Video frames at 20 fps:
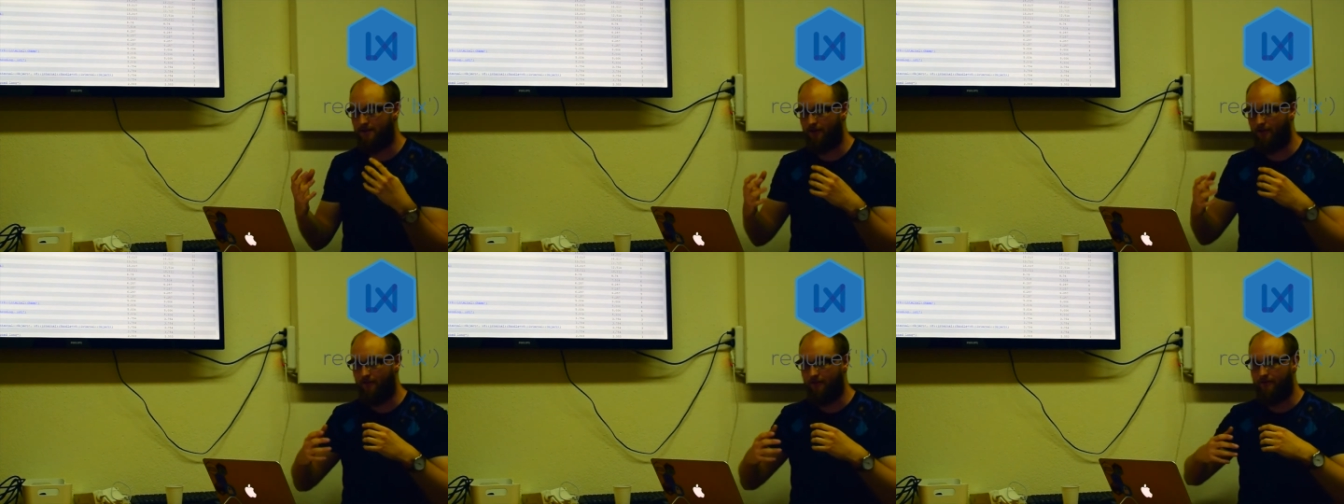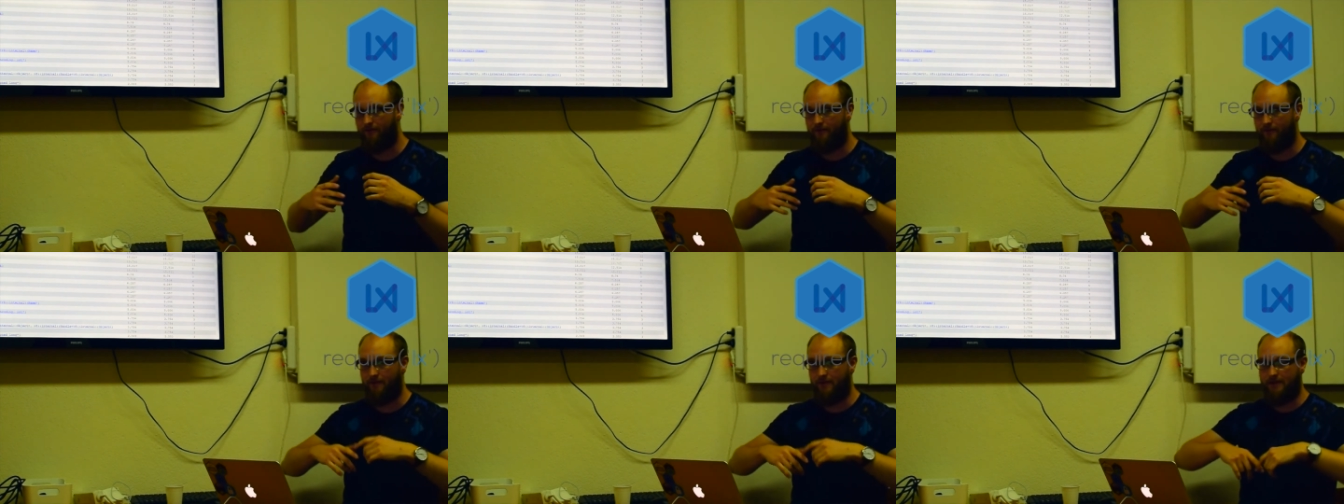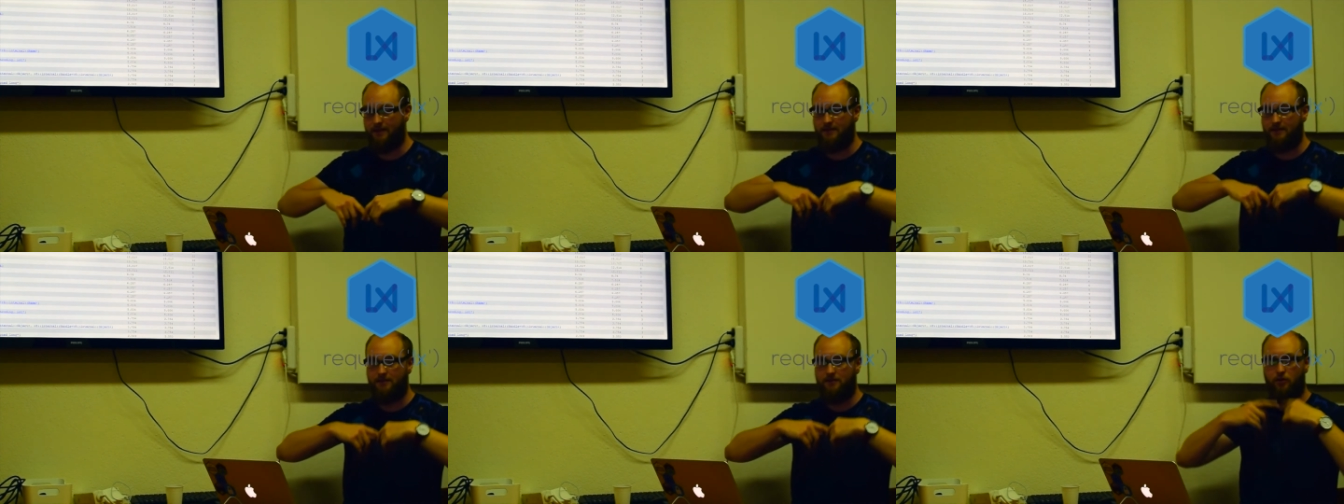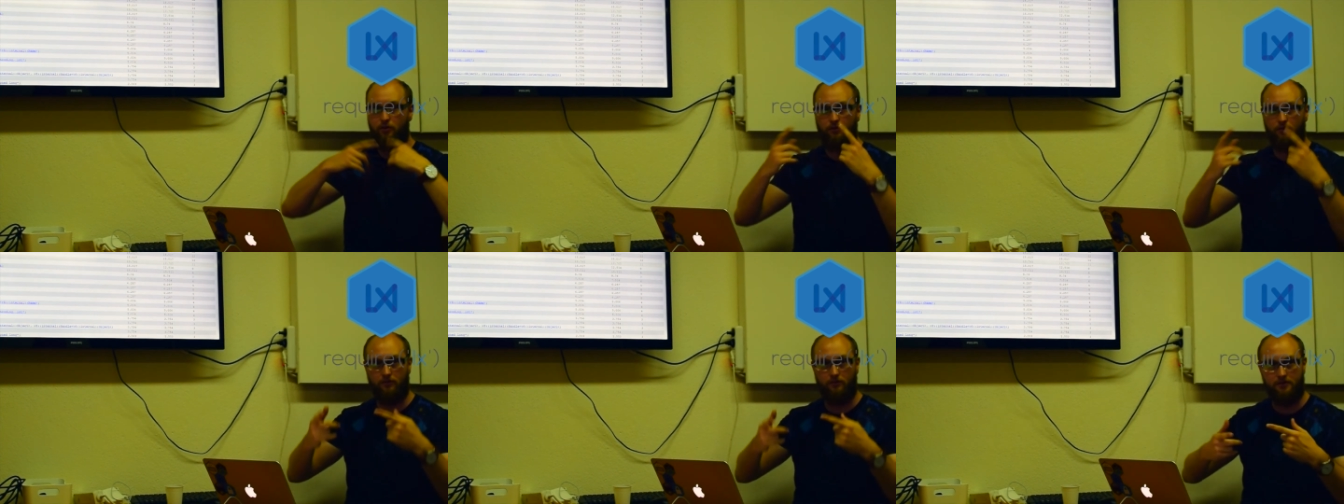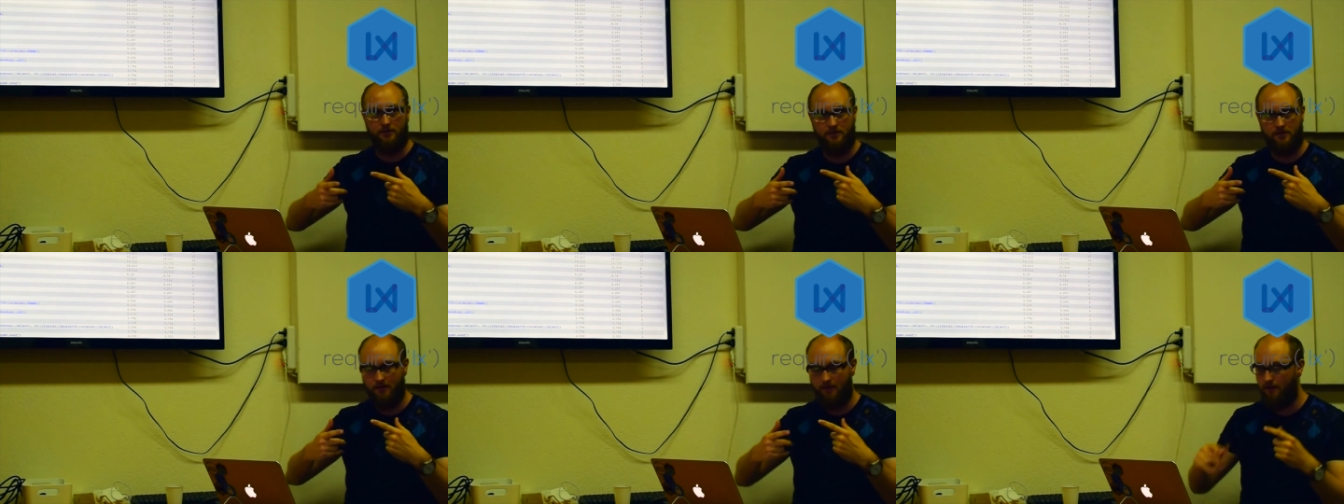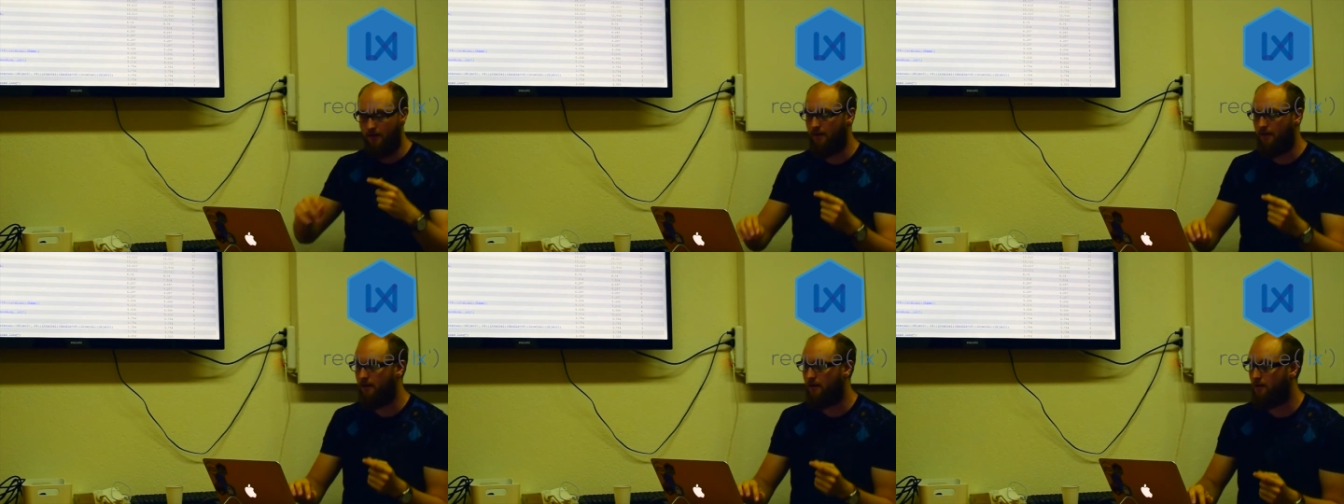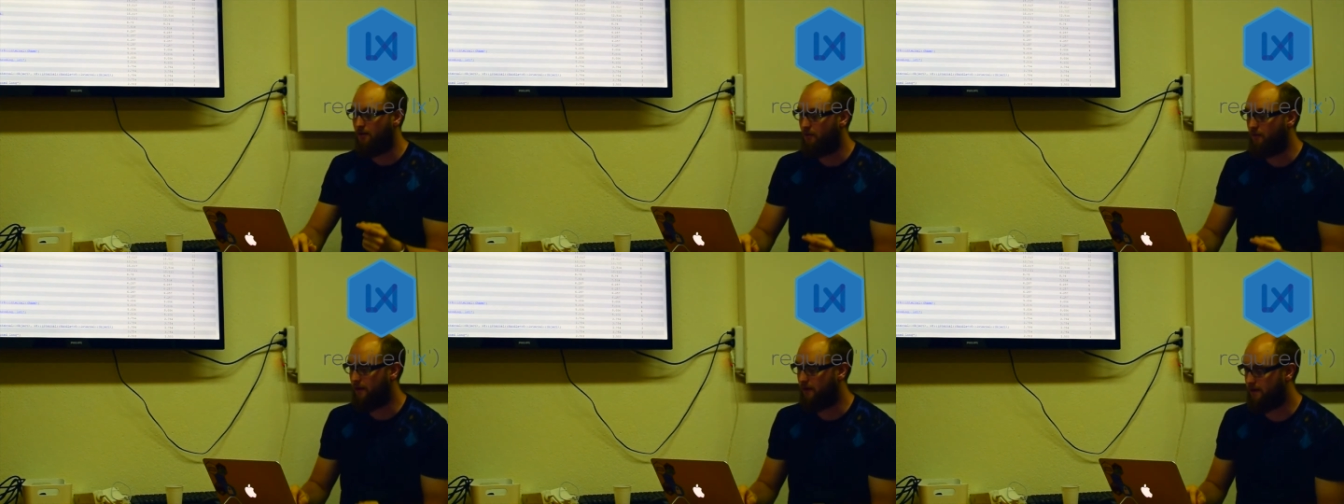of these calls,
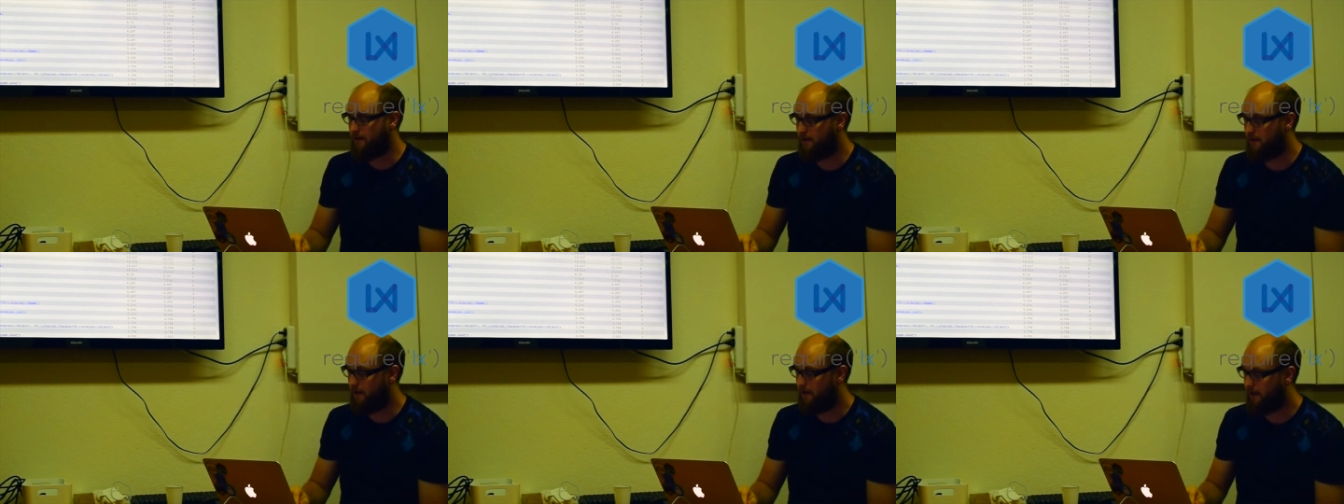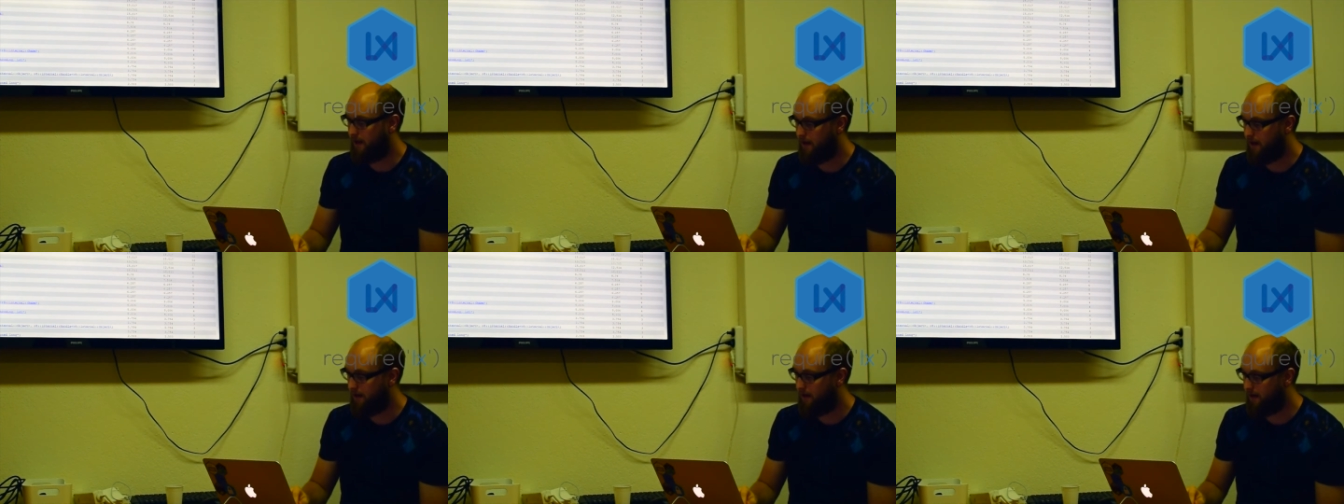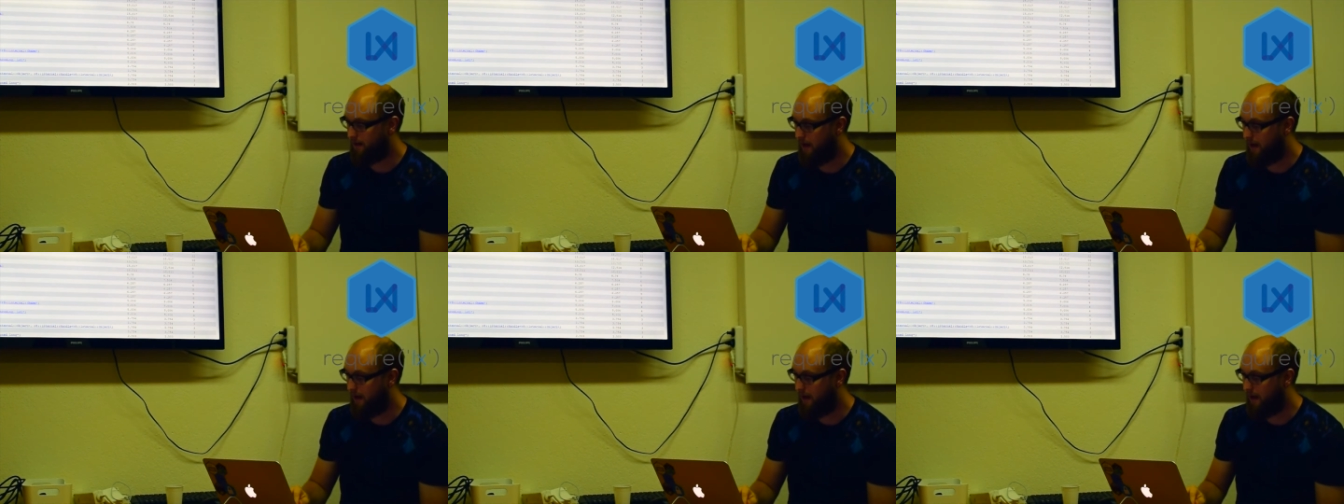we can see that